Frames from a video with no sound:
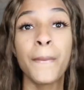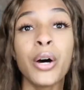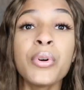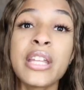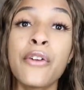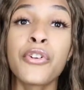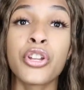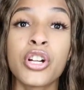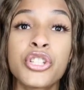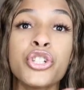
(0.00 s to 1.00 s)
But without
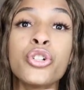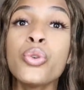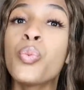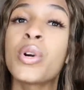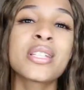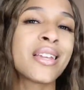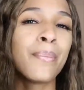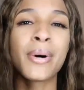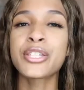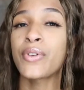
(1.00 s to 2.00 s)
further ado, we're just gonna
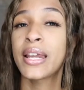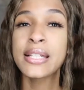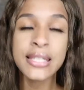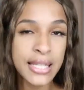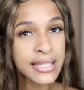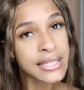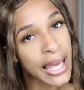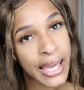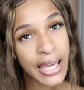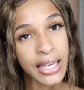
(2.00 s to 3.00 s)
bust right into this
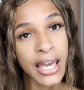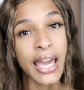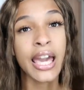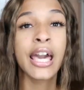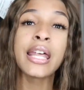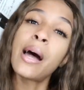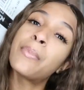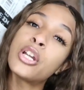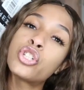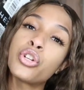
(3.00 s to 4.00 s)
thing and I'm
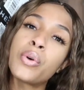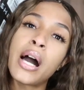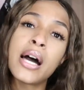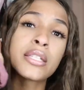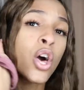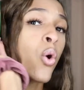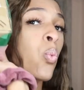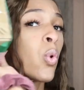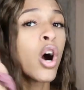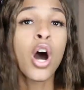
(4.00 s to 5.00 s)
gonna show you guys
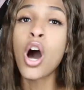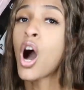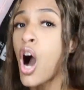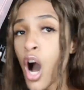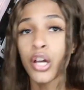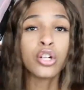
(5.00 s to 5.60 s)
what I